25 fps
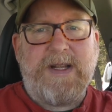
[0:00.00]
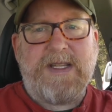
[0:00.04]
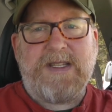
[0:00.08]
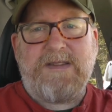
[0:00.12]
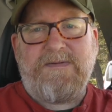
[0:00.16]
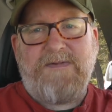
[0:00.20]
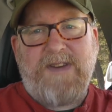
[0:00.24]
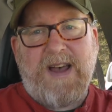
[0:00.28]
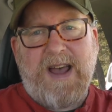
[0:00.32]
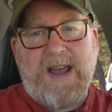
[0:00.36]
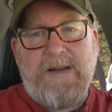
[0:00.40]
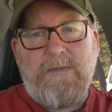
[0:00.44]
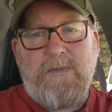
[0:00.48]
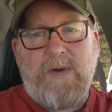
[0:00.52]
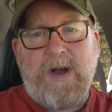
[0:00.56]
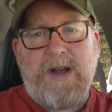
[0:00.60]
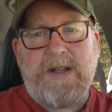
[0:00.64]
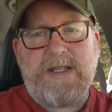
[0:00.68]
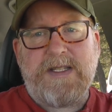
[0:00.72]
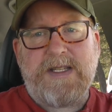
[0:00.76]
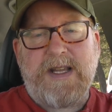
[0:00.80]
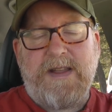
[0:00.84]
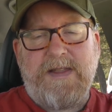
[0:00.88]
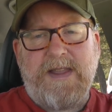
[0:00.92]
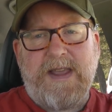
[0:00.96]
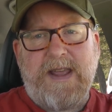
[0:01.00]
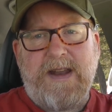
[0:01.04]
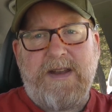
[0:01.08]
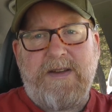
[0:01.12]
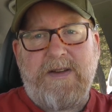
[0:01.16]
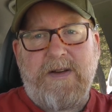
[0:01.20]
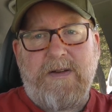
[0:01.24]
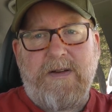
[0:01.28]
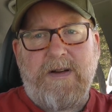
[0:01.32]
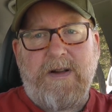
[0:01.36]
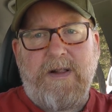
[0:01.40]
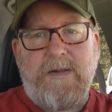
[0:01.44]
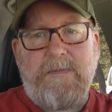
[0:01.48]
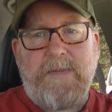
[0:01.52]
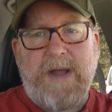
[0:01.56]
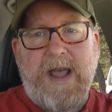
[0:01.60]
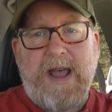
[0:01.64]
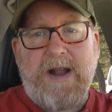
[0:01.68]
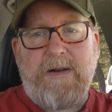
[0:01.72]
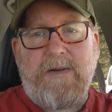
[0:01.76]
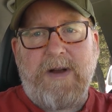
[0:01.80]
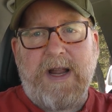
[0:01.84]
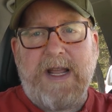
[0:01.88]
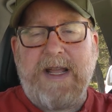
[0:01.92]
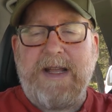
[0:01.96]
It's 5 watts on the internal
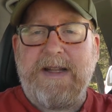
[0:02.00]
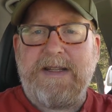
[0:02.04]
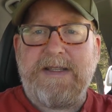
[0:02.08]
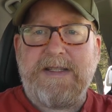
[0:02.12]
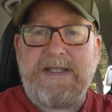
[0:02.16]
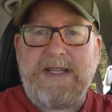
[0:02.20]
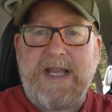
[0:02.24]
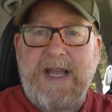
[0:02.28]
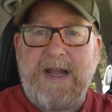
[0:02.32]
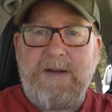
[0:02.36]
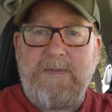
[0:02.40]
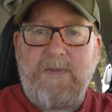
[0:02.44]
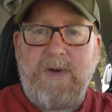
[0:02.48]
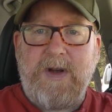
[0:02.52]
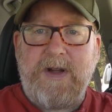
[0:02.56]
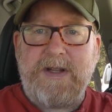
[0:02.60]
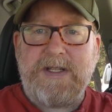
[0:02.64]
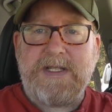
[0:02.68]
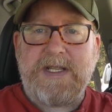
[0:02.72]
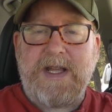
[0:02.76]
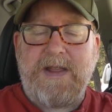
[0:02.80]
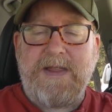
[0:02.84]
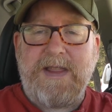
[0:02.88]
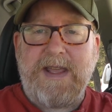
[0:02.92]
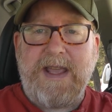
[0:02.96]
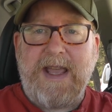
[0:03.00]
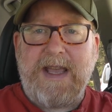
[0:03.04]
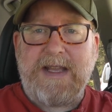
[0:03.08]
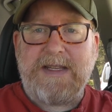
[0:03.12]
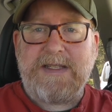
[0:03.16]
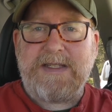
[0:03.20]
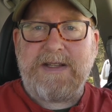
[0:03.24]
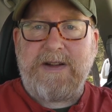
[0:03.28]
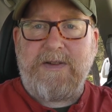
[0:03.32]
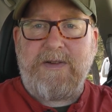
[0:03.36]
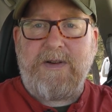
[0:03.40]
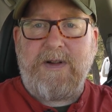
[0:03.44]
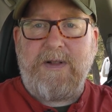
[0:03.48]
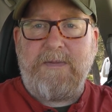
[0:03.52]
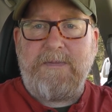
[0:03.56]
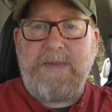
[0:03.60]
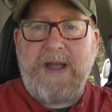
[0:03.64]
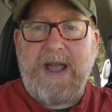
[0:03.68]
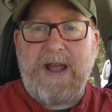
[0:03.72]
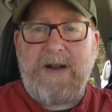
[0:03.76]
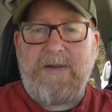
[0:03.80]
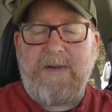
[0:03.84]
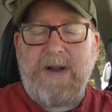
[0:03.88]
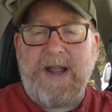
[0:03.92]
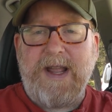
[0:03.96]
battery. It's 10 watts on the external
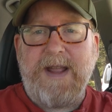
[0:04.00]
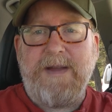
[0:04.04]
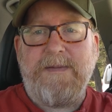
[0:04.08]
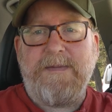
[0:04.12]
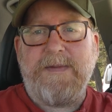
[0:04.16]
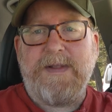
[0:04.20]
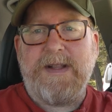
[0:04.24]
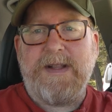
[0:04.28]
battery.